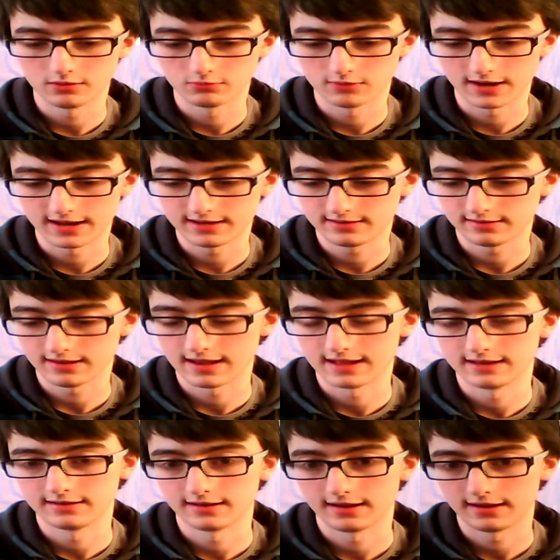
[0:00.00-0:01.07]
red
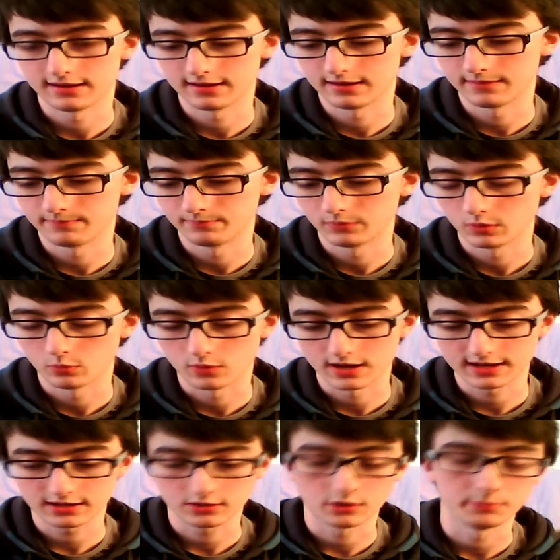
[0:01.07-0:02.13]
and a
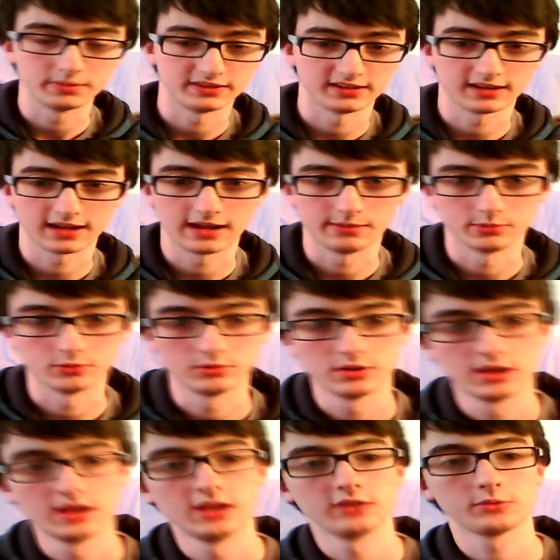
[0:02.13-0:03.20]
white composite cable.
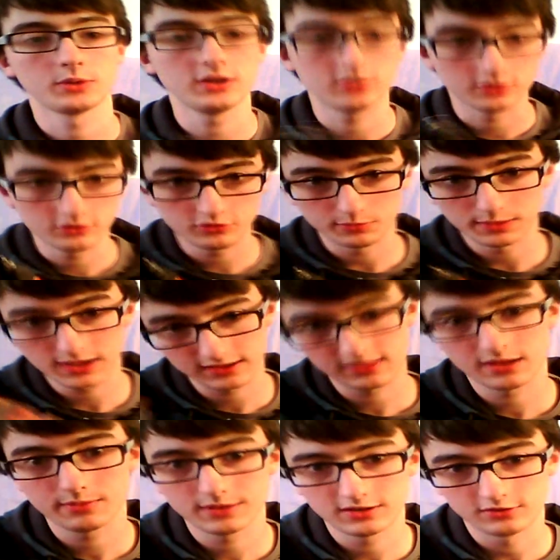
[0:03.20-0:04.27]
So what you do is you plug
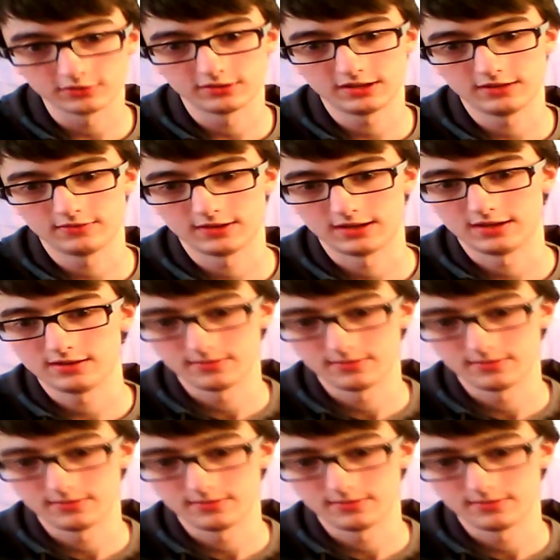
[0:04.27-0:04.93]
them into your TV,